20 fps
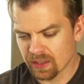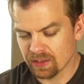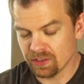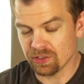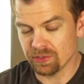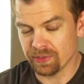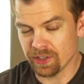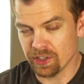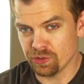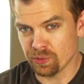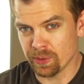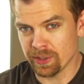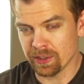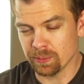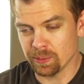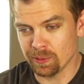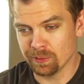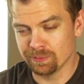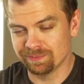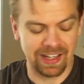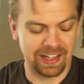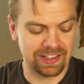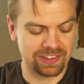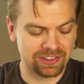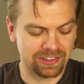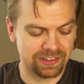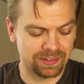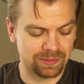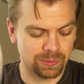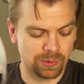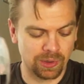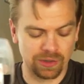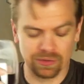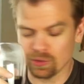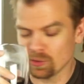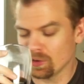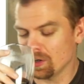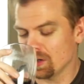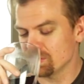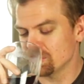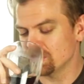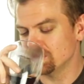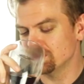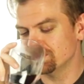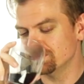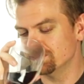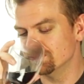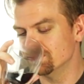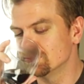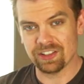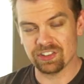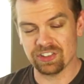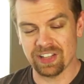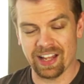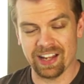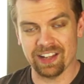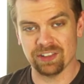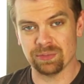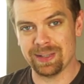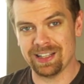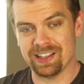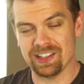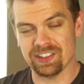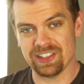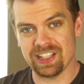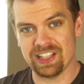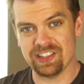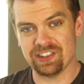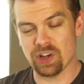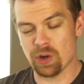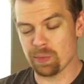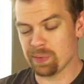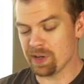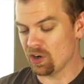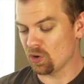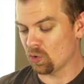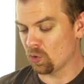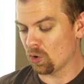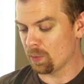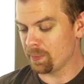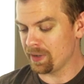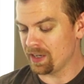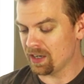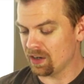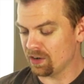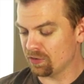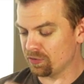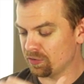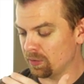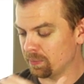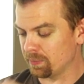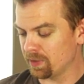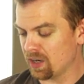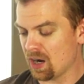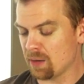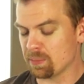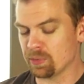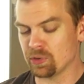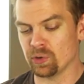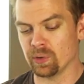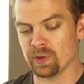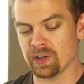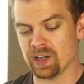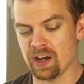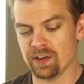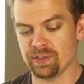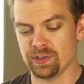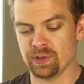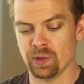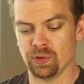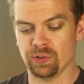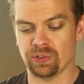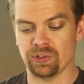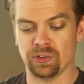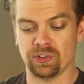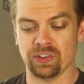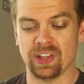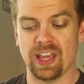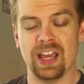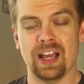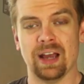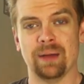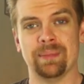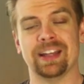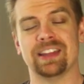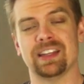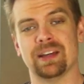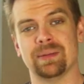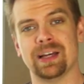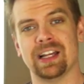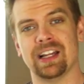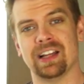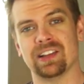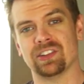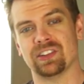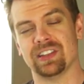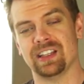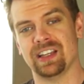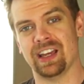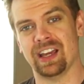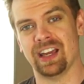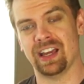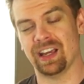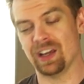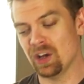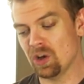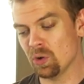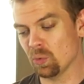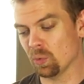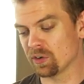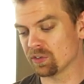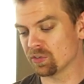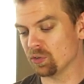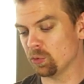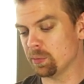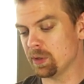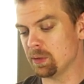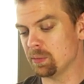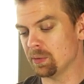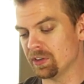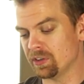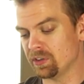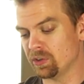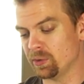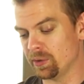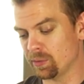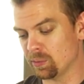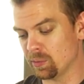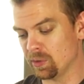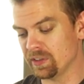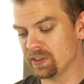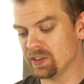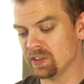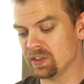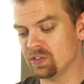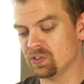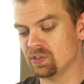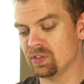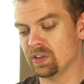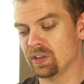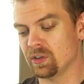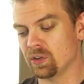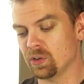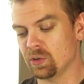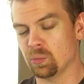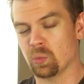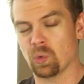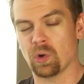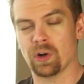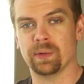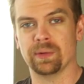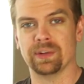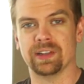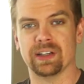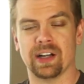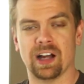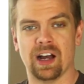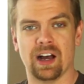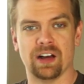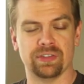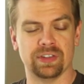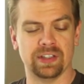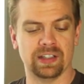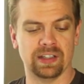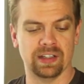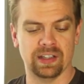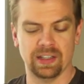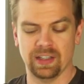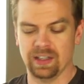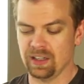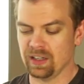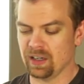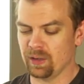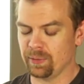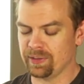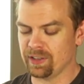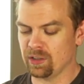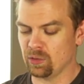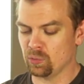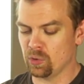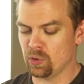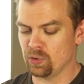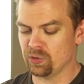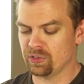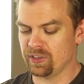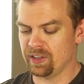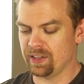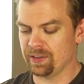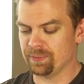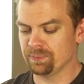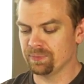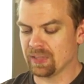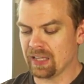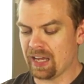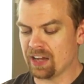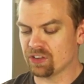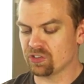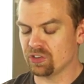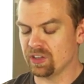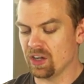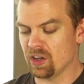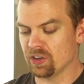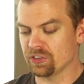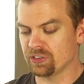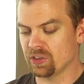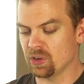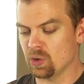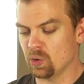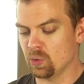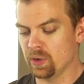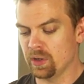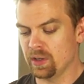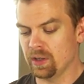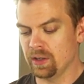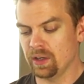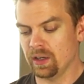This is very drinkable. Excellent. Wonderful coffee. So that has been this Ethiopia Oromia from Copper Door Coffee Roasters. I met them at SCA. Wonderful people. They're doing really good work with the coffee, with their roasting. I actually also